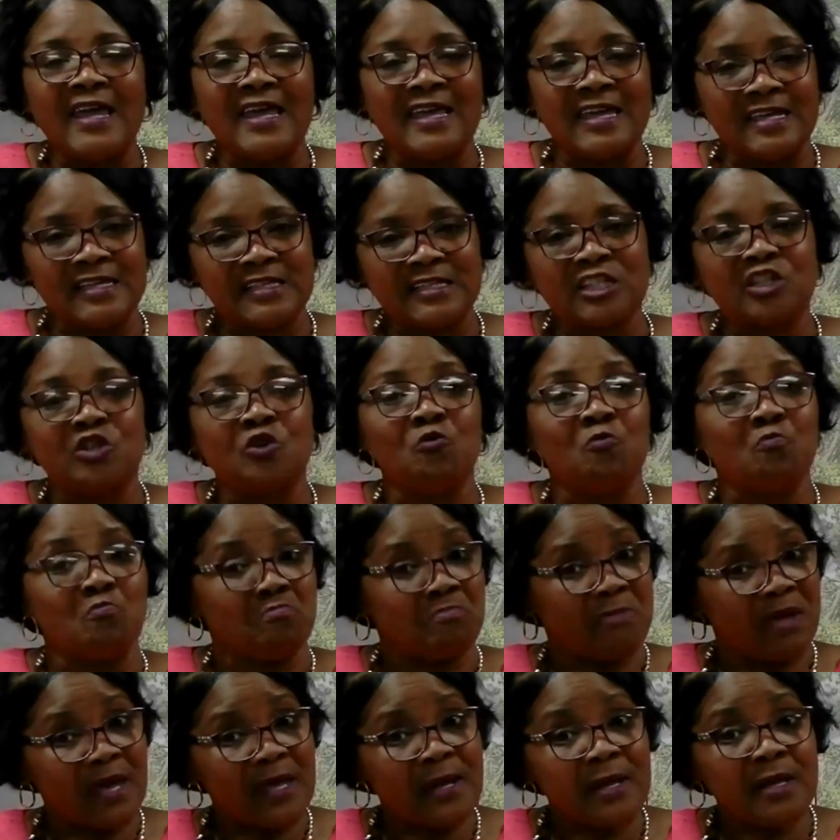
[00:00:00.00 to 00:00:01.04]
is to
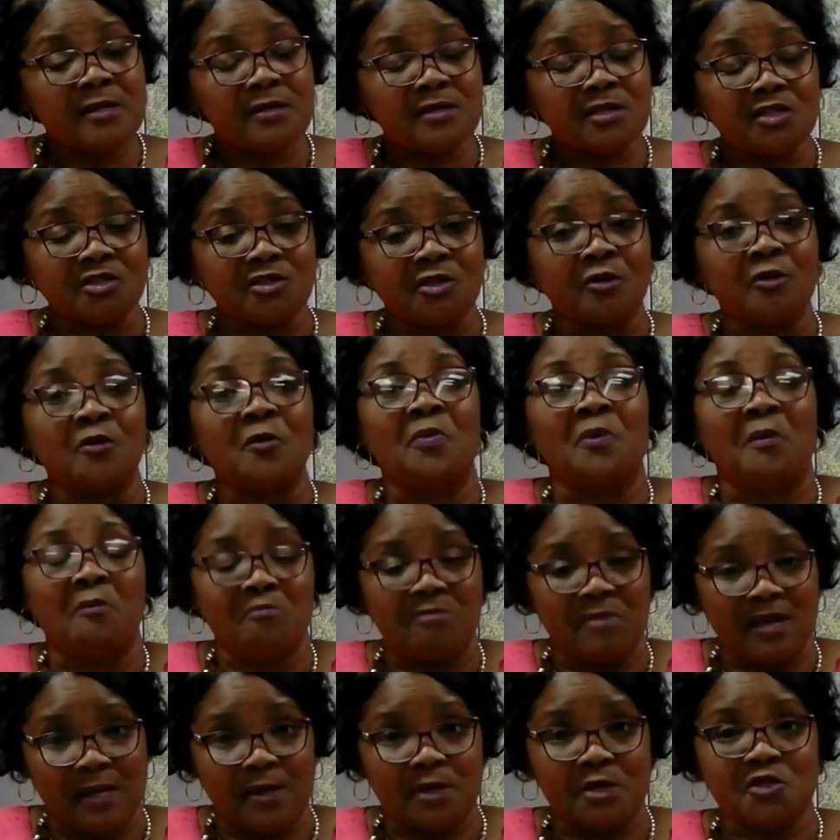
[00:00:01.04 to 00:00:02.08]
minister the
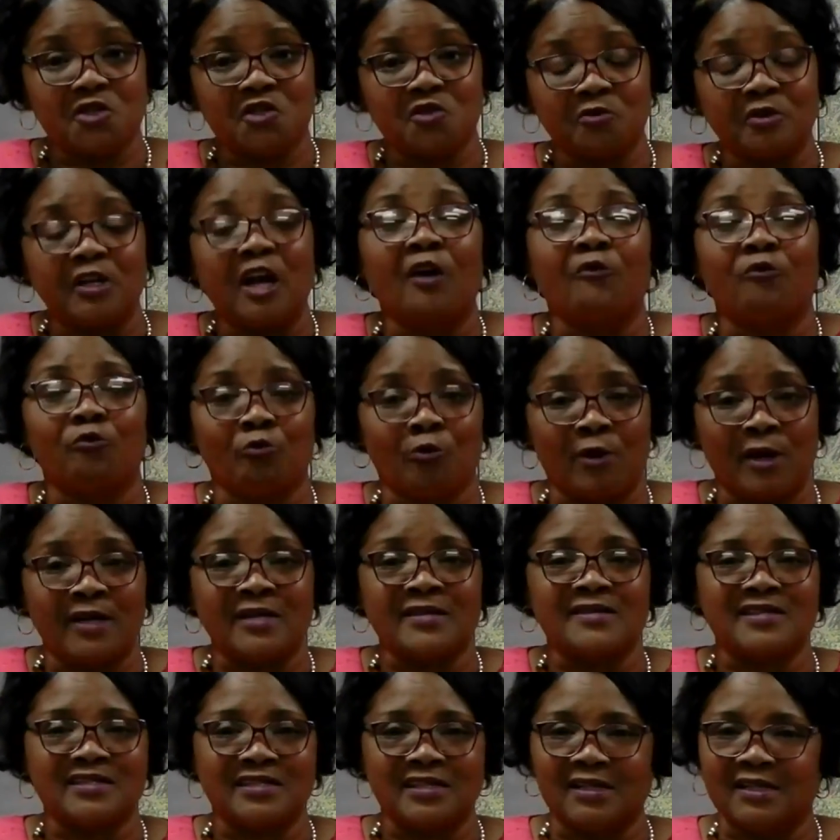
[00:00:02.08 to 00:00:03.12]
ministry of
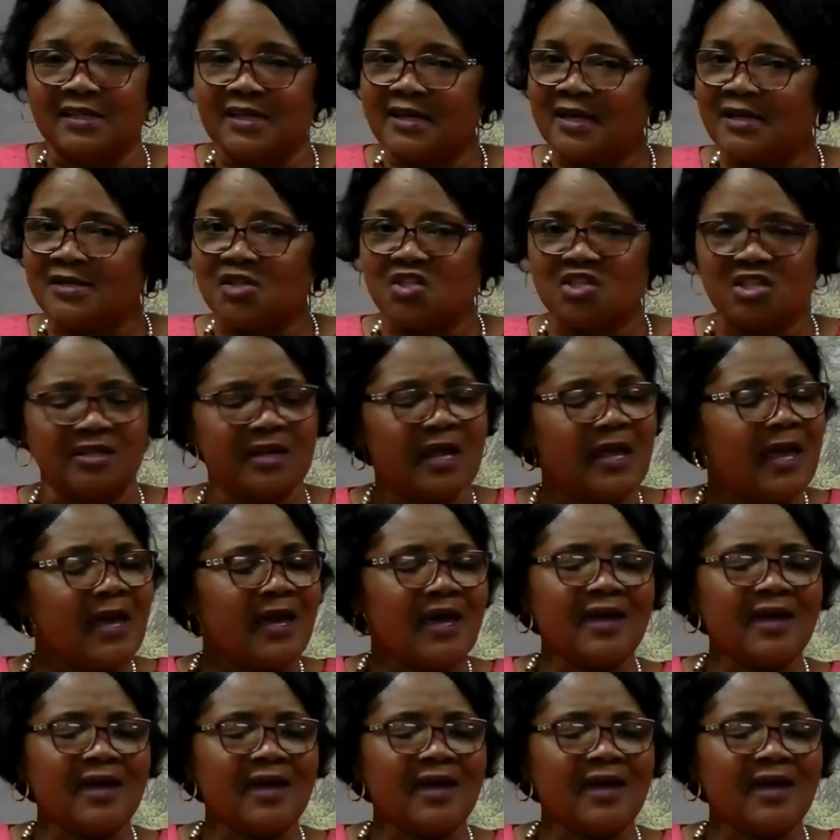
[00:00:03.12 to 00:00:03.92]
reconciliation.